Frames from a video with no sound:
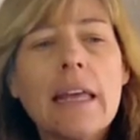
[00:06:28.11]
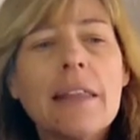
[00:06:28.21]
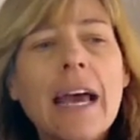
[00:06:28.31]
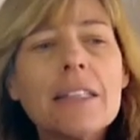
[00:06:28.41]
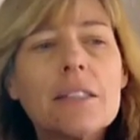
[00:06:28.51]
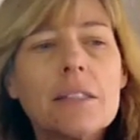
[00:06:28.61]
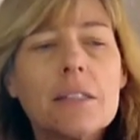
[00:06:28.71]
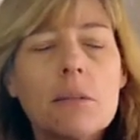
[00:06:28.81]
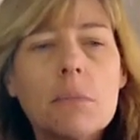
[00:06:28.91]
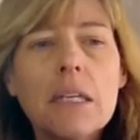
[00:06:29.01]
And that's,
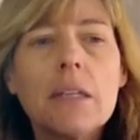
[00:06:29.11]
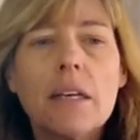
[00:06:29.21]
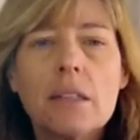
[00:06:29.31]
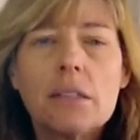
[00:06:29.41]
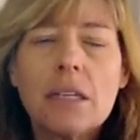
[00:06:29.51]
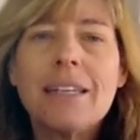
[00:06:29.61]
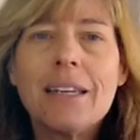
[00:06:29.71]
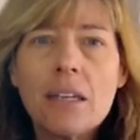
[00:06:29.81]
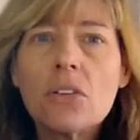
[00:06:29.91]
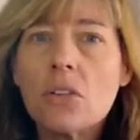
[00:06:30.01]
to me, that's an
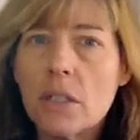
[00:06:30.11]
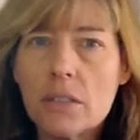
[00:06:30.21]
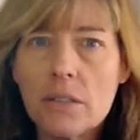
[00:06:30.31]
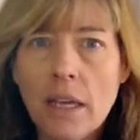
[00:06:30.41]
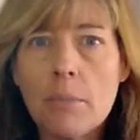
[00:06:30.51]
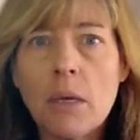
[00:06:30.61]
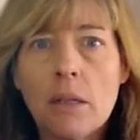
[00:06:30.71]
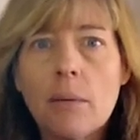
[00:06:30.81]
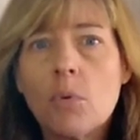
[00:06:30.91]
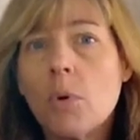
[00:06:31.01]
ignorant
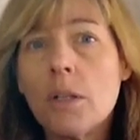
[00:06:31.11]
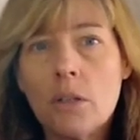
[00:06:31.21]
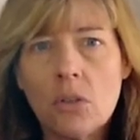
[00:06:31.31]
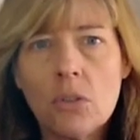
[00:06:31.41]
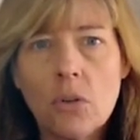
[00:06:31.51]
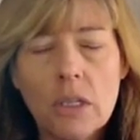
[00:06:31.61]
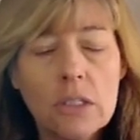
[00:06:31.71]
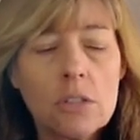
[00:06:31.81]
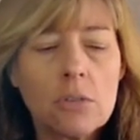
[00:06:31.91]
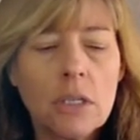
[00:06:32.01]
statement. Number one, you don't know the
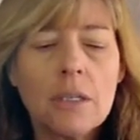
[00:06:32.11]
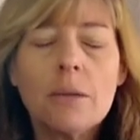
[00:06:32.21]
history.